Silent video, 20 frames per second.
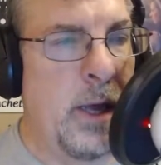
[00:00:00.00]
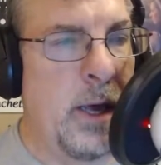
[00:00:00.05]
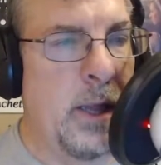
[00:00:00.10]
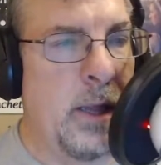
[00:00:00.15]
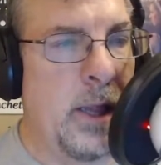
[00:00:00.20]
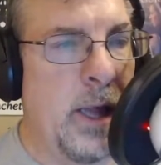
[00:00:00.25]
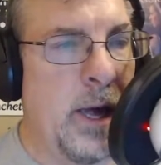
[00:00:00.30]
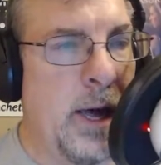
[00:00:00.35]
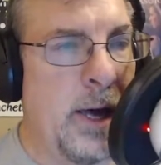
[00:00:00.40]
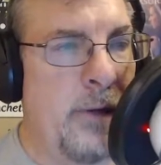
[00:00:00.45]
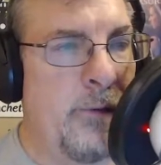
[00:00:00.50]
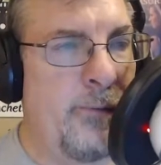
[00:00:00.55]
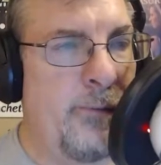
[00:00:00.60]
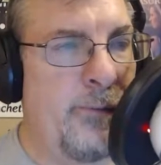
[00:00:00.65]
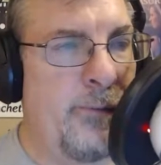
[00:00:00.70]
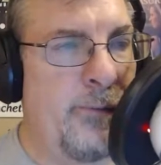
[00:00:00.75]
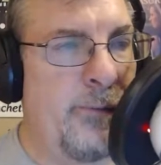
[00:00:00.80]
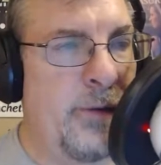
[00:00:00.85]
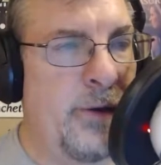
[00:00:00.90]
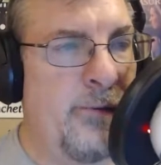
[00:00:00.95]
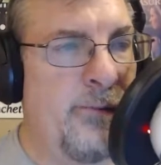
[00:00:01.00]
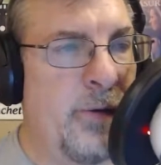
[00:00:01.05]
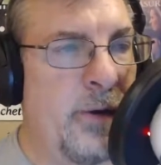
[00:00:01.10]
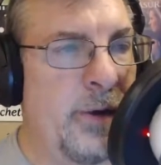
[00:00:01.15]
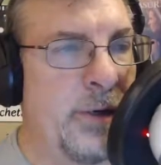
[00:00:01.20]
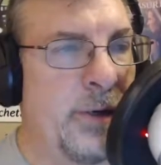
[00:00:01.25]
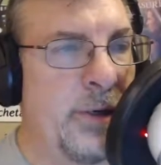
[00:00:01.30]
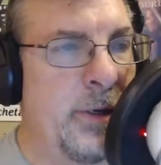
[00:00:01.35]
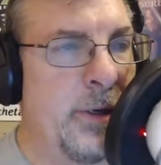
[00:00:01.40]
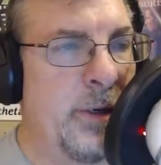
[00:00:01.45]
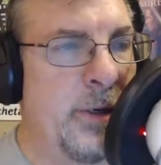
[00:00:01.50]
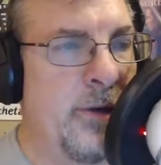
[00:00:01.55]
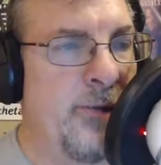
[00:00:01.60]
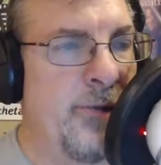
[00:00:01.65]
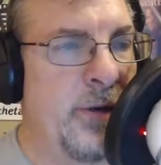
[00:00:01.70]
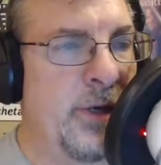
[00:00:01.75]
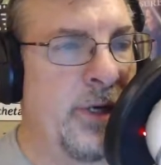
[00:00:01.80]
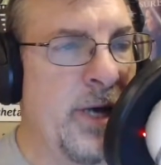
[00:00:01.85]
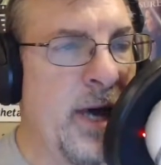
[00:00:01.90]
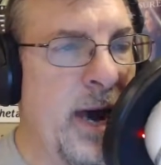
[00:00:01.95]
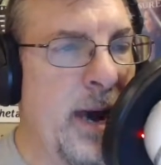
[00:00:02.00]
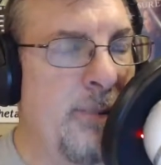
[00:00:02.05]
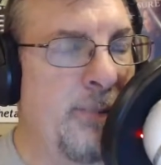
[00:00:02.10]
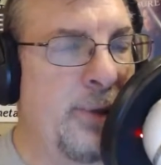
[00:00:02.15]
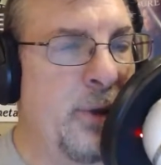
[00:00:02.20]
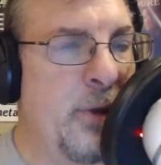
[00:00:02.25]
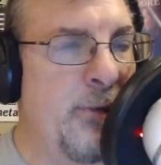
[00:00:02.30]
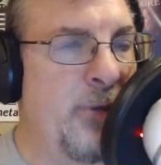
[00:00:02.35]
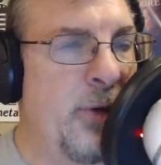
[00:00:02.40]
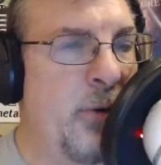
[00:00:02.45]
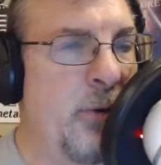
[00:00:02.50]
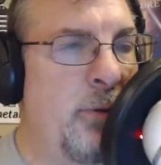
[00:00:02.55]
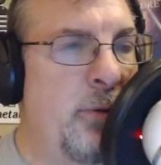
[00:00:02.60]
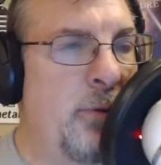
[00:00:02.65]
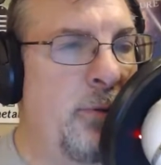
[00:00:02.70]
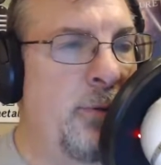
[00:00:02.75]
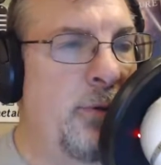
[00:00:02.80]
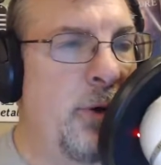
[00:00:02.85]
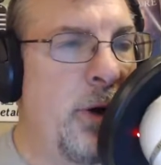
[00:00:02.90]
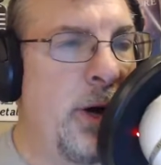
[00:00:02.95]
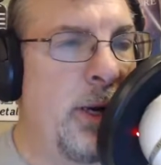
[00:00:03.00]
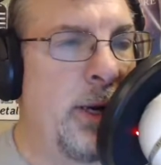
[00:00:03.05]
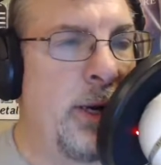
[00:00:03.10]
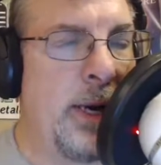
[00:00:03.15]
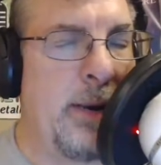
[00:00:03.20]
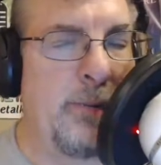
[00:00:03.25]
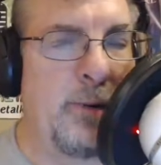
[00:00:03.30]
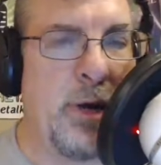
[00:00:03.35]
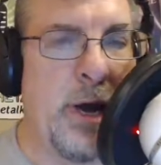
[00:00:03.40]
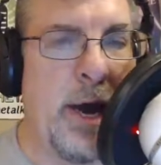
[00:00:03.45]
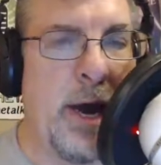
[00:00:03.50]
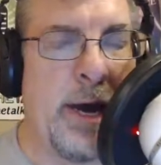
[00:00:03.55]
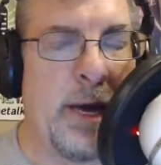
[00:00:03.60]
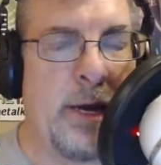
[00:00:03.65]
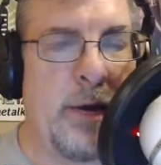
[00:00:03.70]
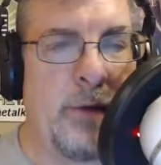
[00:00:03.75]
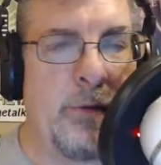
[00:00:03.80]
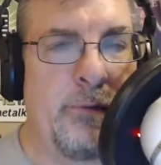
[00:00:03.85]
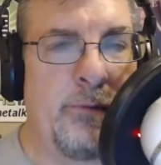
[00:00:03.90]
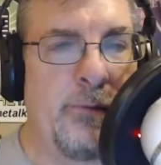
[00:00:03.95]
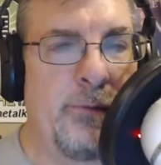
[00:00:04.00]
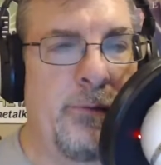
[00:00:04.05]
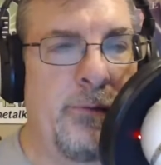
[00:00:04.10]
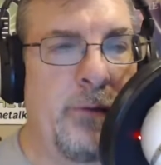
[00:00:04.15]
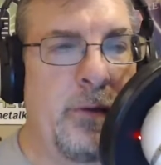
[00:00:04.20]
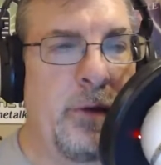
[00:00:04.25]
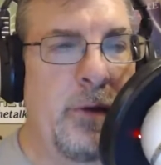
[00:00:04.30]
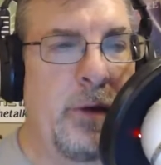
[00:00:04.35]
lot of different types. Have you tried to keep track of